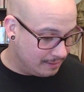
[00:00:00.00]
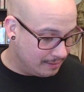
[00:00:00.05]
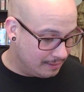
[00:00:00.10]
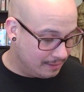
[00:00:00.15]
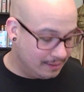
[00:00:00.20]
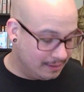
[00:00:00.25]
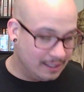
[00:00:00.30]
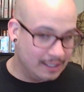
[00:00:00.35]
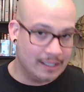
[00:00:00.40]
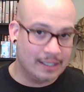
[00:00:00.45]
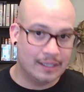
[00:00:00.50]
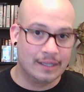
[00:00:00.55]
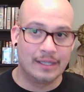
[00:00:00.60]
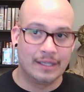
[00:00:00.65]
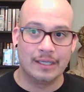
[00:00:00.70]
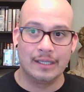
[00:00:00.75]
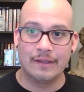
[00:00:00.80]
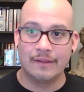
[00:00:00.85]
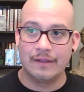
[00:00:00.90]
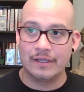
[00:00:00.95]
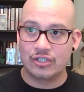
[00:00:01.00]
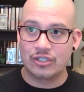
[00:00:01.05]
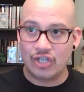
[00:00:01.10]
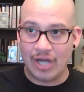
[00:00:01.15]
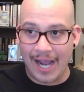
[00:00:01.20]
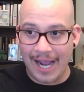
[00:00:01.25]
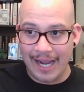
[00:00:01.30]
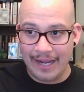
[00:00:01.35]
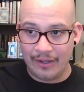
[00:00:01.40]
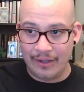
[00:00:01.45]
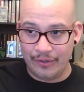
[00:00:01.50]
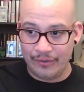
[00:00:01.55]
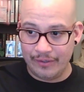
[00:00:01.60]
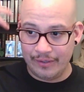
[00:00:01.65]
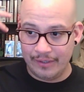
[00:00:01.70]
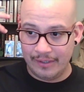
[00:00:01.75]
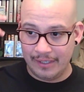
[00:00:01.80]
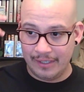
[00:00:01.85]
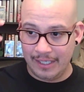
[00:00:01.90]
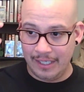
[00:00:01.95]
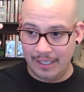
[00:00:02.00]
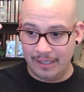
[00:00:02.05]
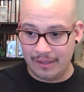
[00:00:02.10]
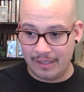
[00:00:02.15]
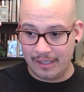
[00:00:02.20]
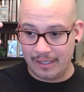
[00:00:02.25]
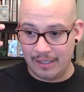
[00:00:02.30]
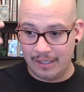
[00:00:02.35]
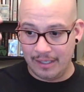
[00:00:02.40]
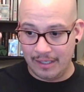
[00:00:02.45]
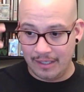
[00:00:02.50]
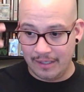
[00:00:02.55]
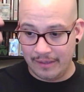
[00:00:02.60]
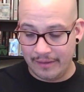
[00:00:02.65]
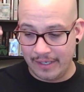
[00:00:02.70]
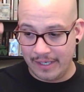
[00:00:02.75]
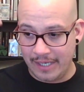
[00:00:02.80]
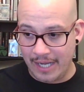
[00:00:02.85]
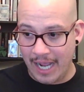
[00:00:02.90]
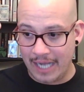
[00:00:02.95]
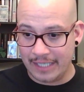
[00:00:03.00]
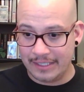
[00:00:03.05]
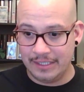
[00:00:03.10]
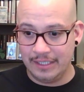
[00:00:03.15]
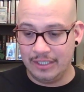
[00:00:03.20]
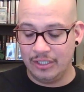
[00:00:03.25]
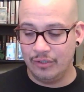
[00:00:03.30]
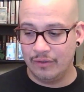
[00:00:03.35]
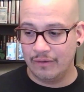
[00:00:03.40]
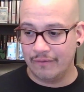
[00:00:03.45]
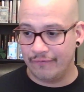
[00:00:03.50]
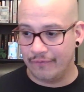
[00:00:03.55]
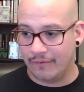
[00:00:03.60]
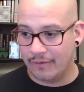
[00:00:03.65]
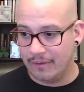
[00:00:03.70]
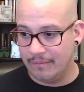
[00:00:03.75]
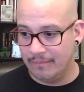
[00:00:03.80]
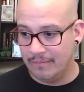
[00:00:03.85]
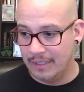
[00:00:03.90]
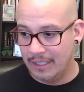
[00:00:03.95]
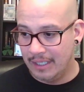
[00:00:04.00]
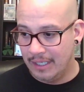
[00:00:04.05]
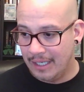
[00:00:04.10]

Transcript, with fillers: The the the child in the the Nazi uniform